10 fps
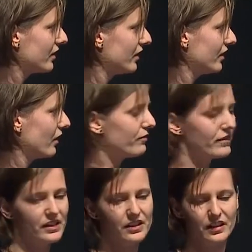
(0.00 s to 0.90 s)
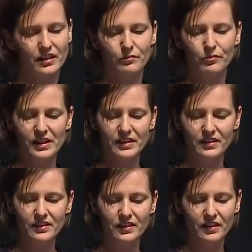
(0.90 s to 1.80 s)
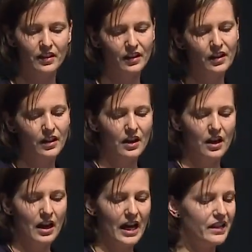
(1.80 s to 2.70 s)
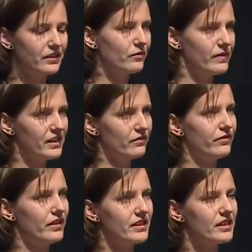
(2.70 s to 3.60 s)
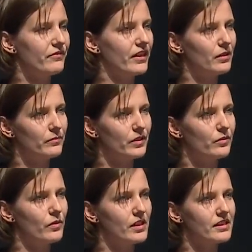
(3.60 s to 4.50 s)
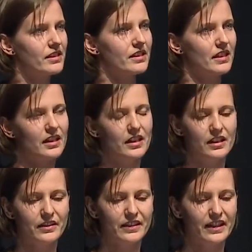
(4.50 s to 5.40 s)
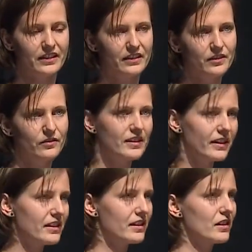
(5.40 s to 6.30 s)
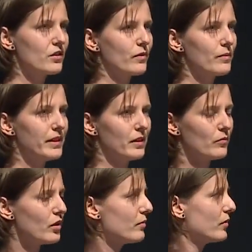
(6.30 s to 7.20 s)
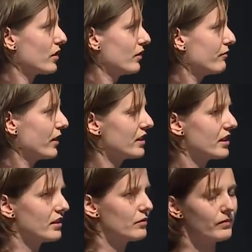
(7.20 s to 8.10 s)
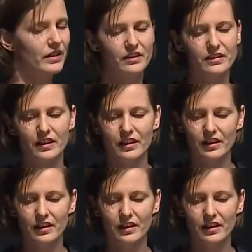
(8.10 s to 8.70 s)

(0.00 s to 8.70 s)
the office in Brussels. And the reason for this development was that citizens were being more and more confronted with